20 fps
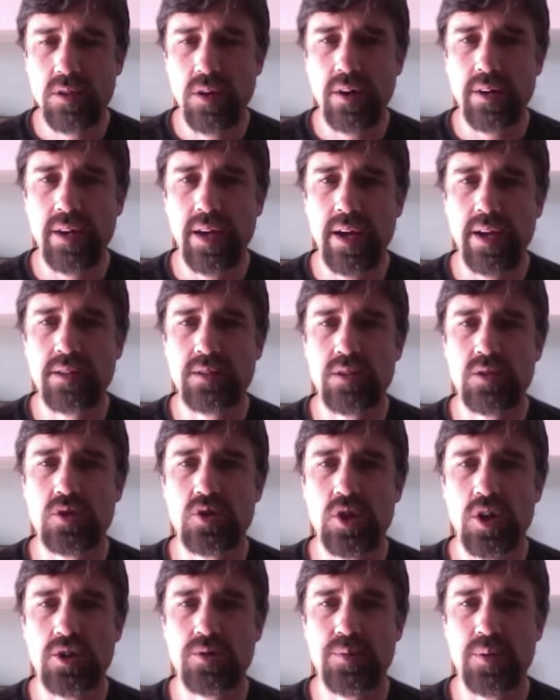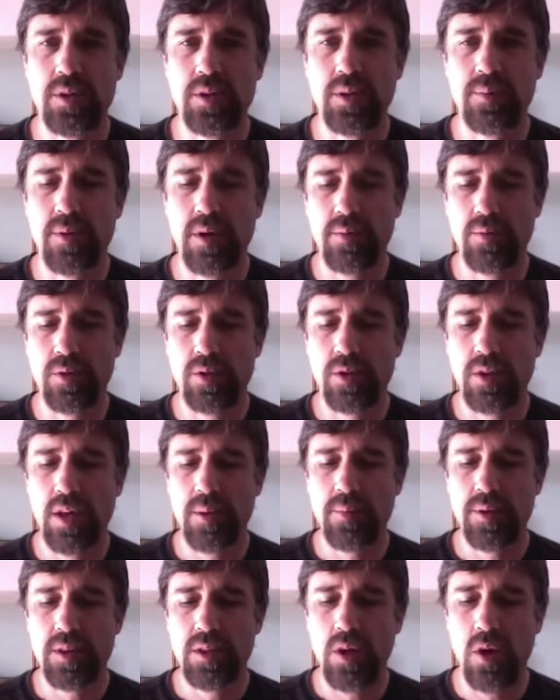Nine days is judgment in the Bible.
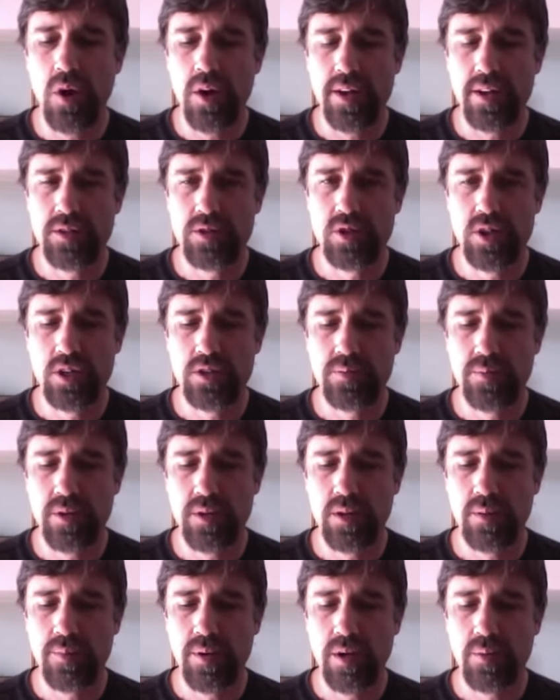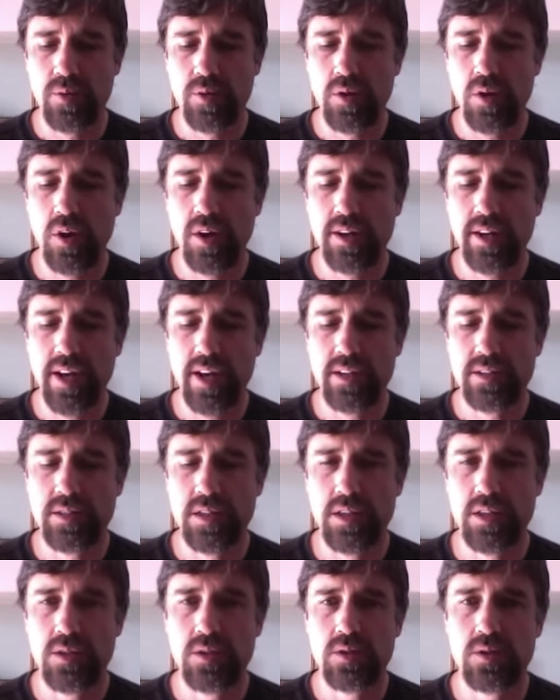Number nine is judgment in the Bible. Nine days
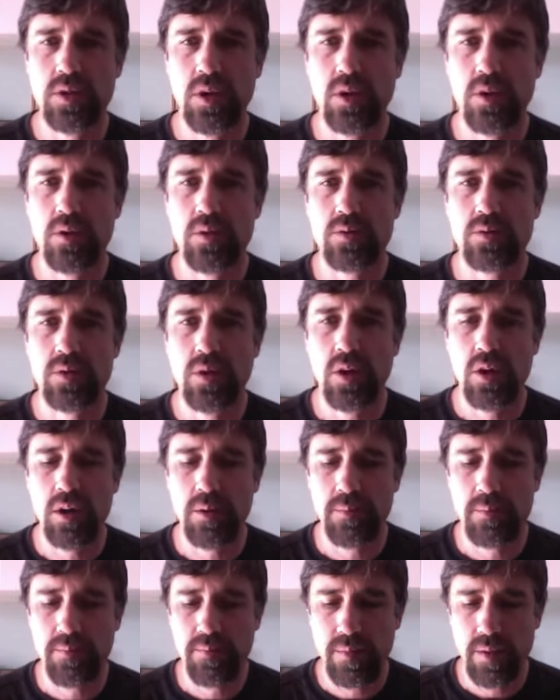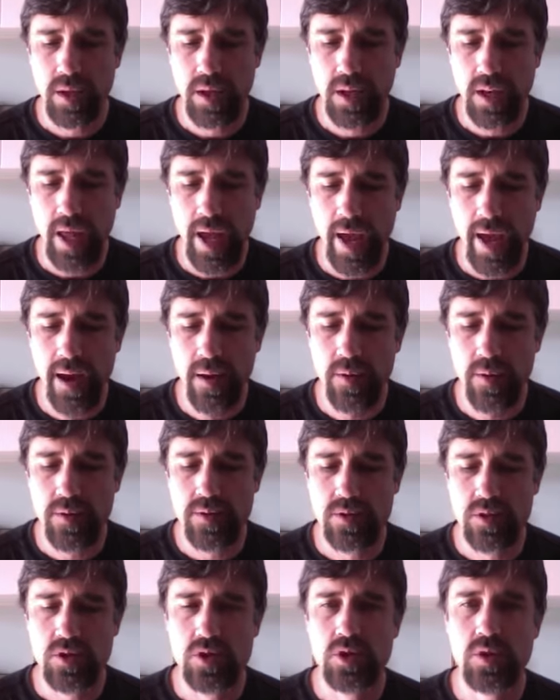in total time in
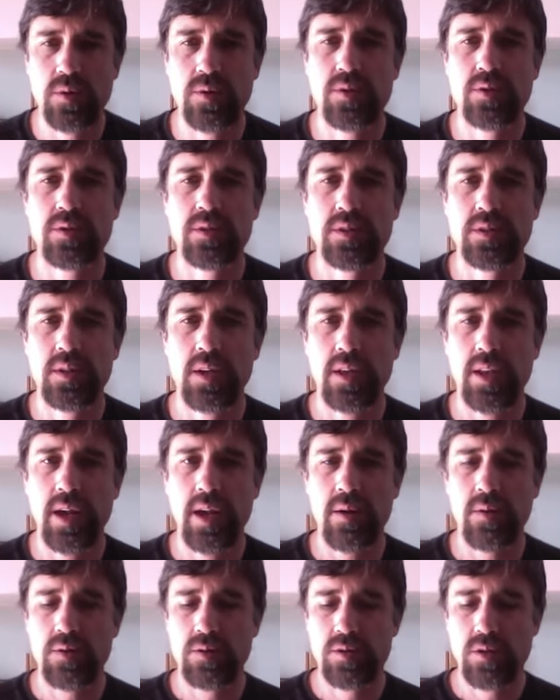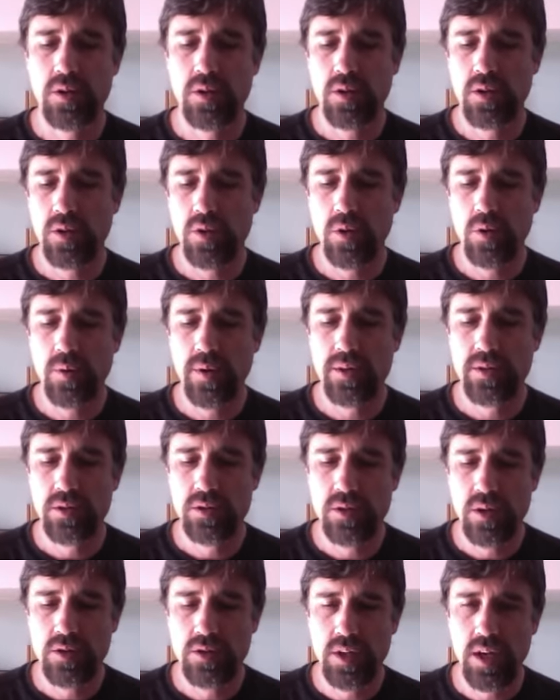hours is 216 hours. So you can always
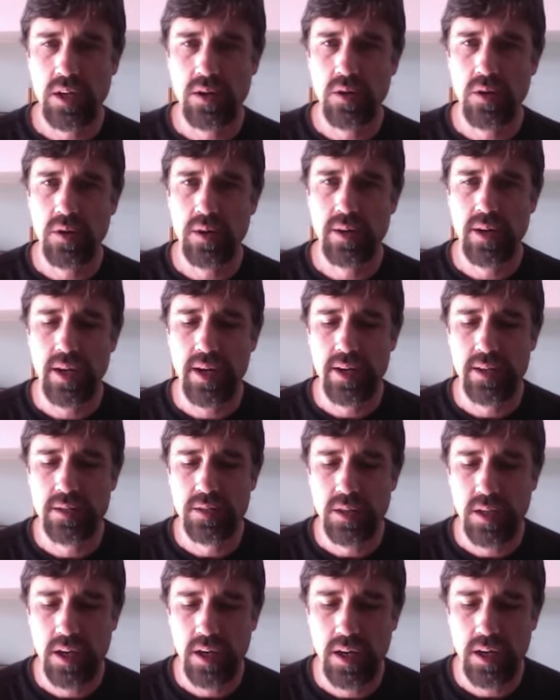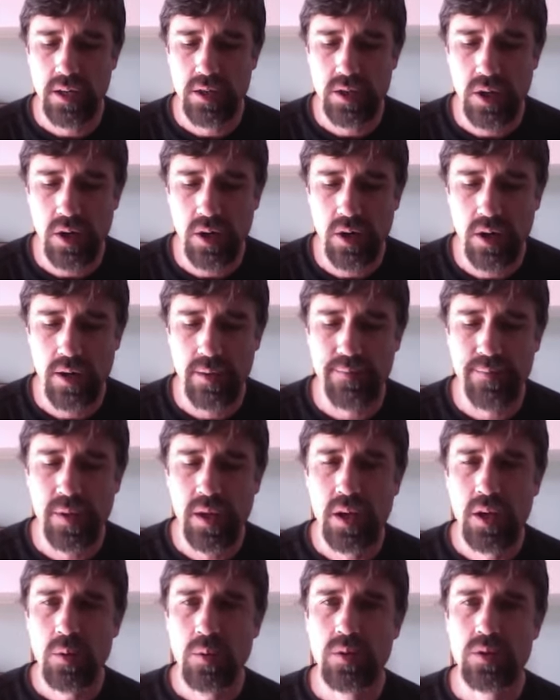associate nine days in time
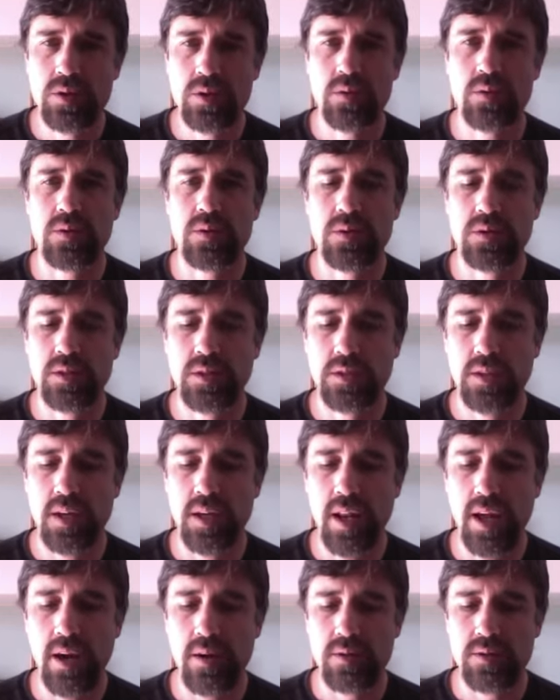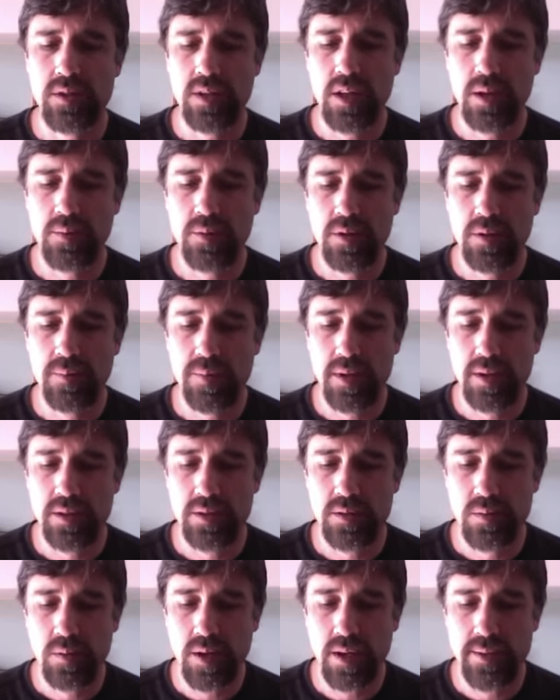with 216 hours, the number of the
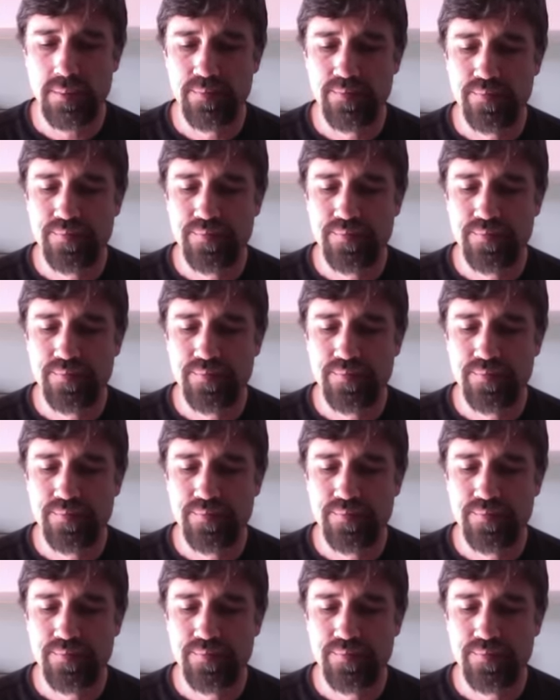beast, right?